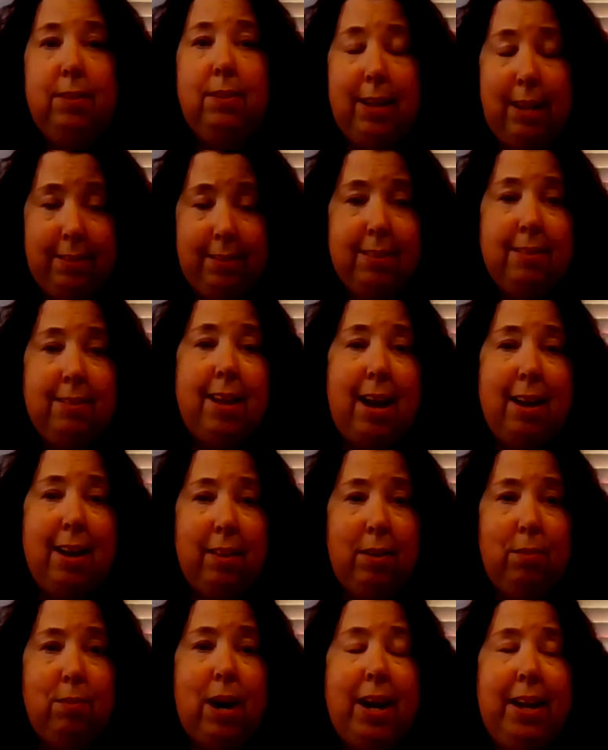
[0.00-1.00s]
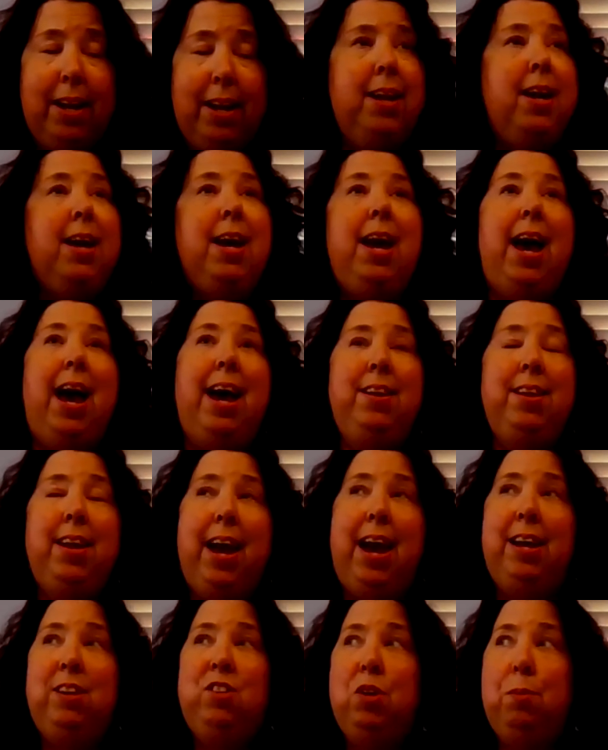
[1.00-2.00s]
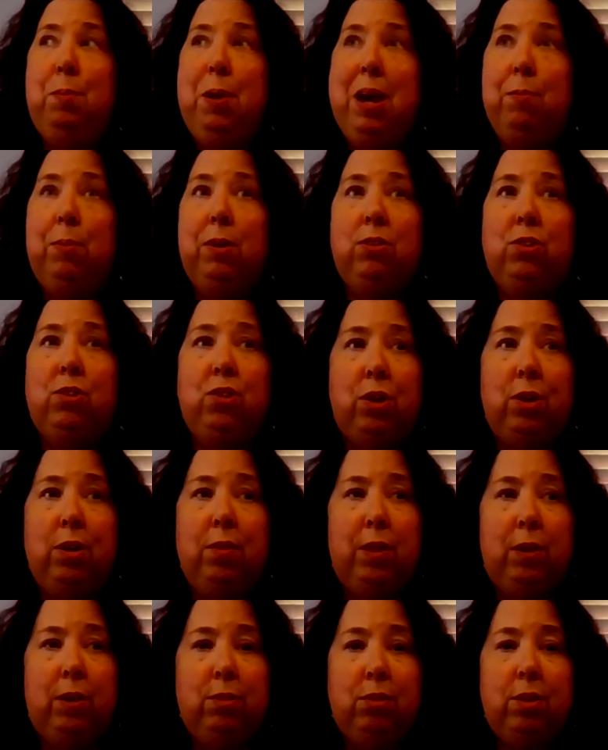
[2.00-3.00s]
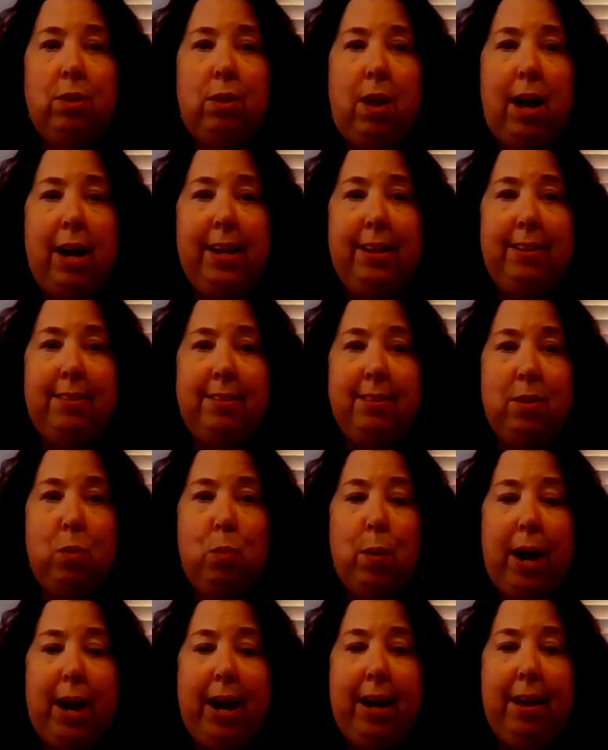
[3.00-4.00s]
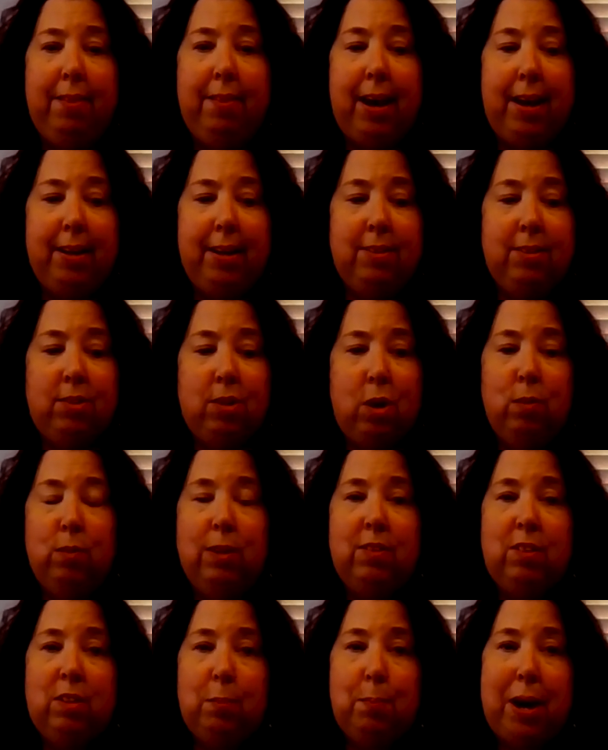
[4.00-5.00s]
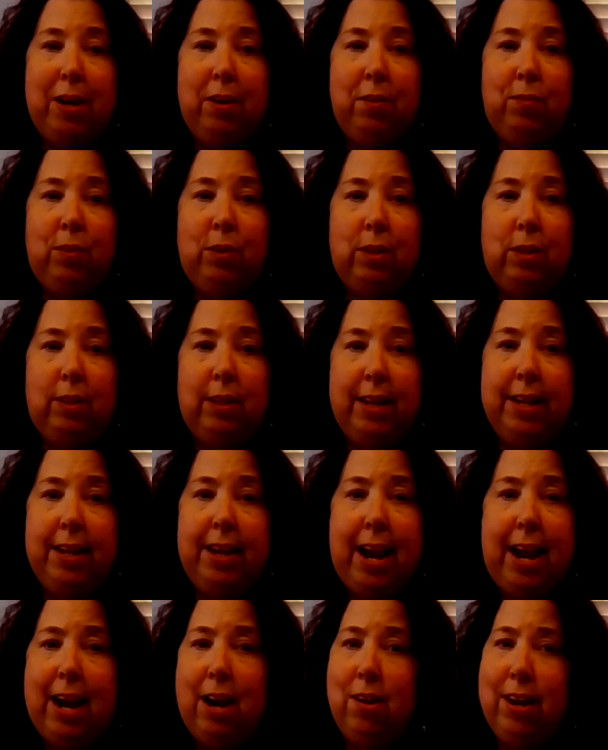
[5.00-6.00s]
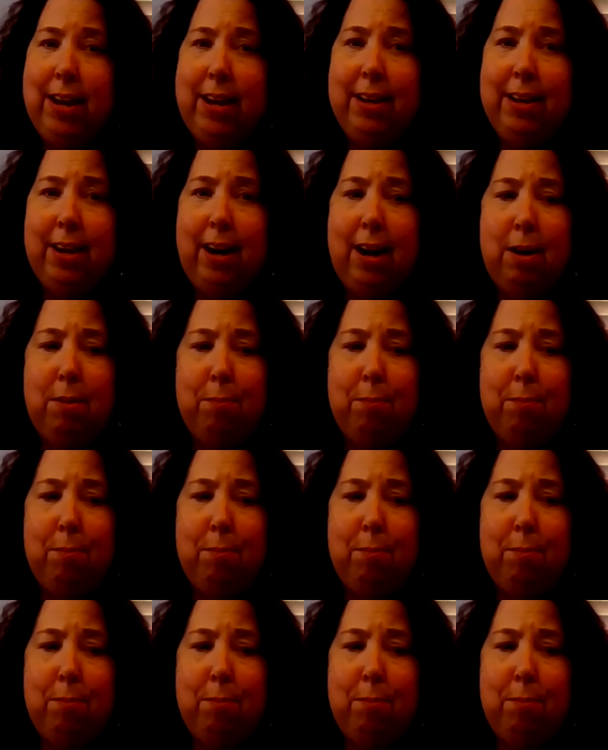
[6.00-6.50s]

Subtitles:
That's exactly right. And to be able to serve those clients in a way that is so respectful and caring.